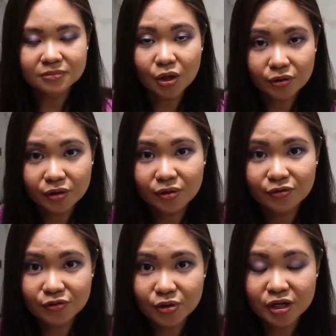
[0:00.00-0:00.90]
Although
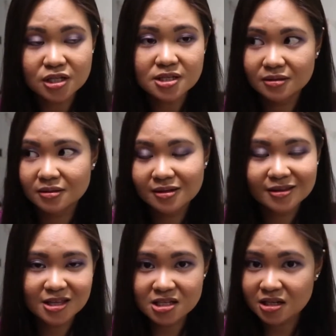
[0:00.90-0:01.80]
of course
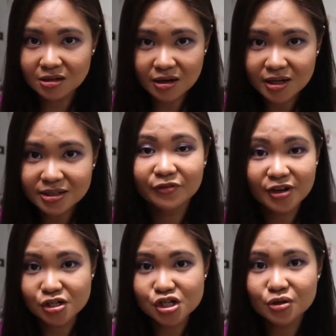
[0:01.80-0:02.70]
this cannot
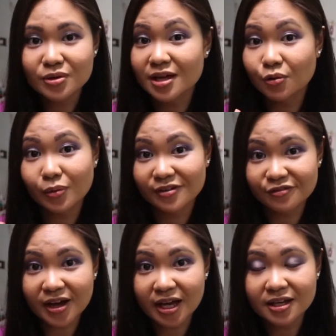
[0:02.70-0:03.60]
function without
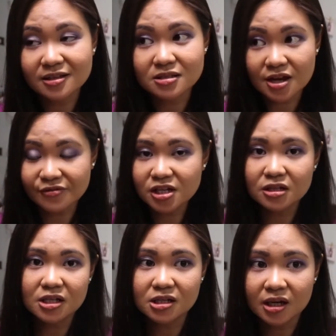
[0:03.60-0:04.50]
Wi-Fi,
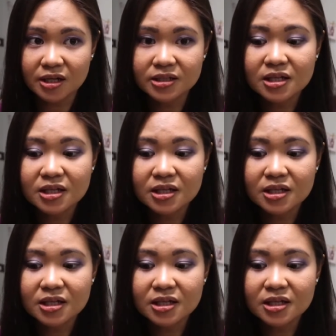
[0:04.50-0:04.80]
definitely not.